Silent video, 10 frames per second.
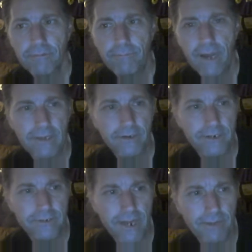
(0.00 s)
Balor
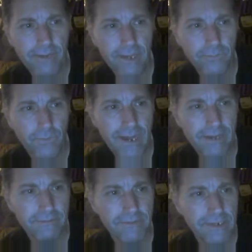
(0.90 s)
then drop kicked
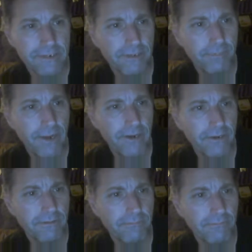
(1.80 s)
Wyatt into the barrier.